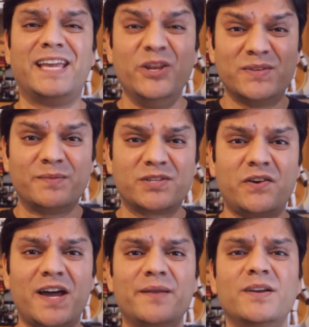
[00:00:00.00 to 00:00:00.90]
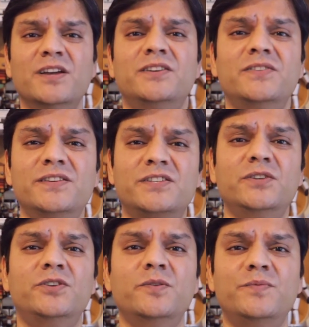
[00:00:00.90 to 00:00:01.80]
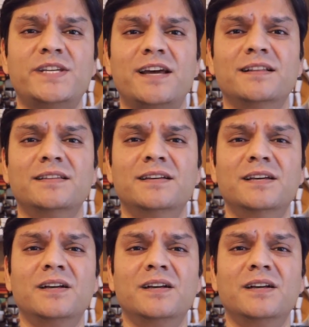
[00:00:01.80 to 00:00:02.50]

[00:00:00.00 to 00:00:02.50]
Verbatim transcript: Can you subscribe to this YouTube channel?